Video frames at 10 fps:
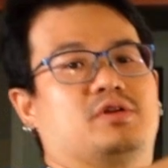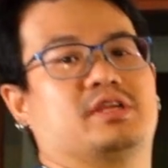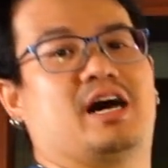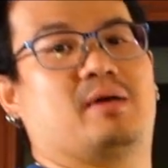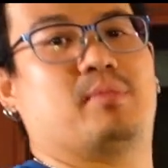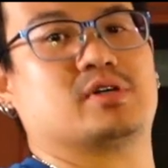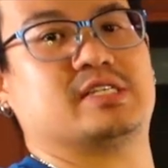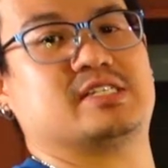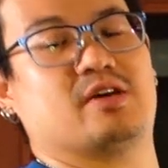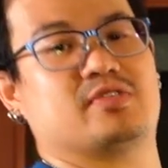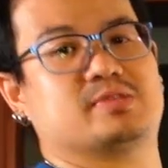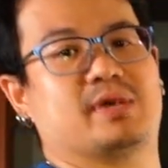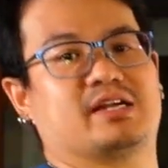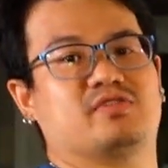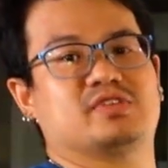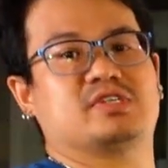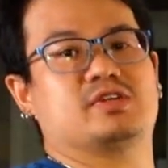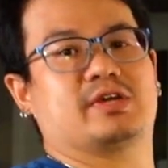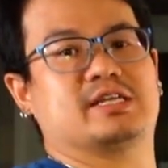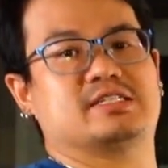on the art box itself is
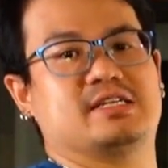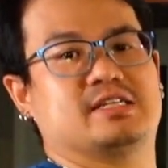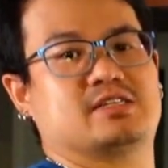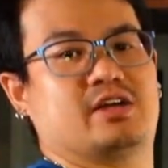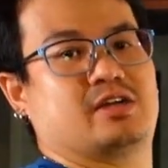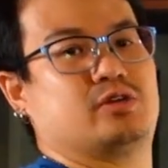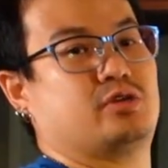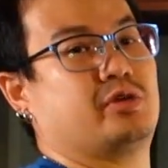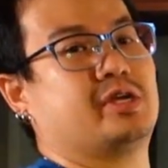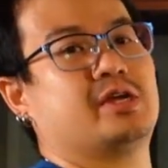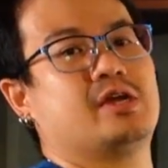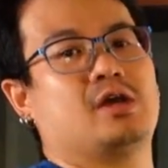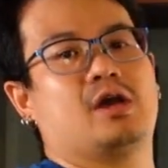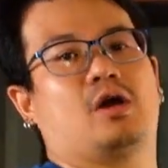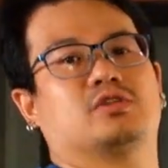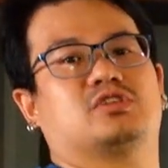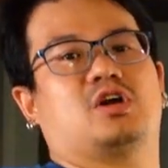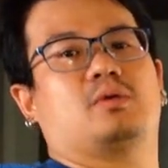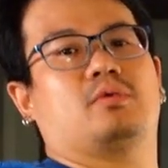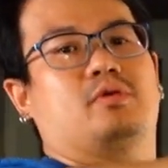magnificent. You can see it's got a Katakuri on
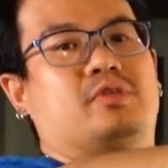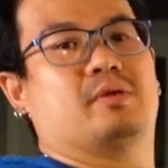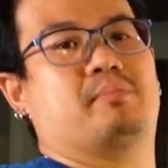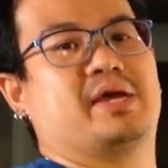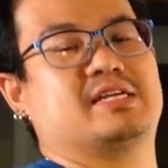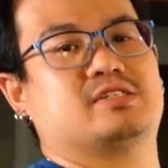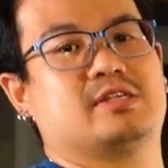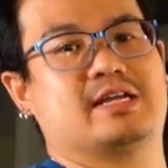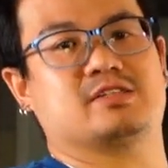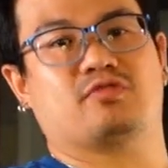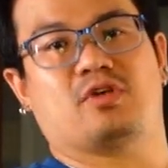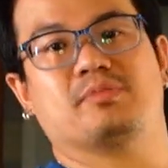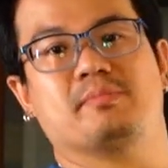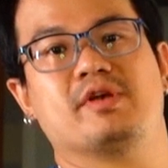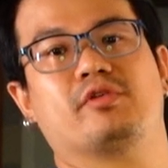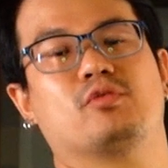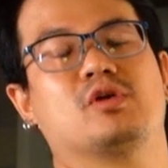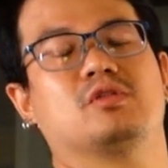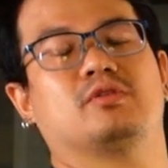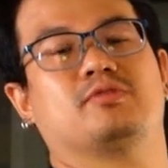top, on the base that's from the mirror
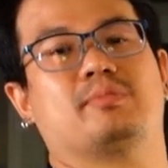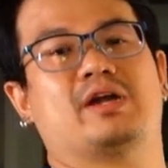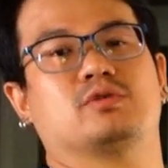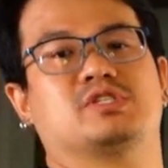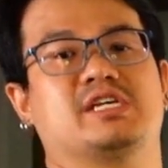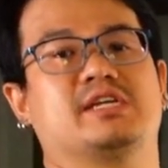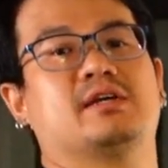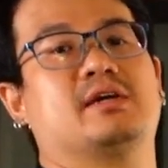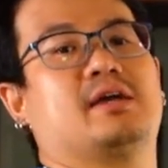world battle scene.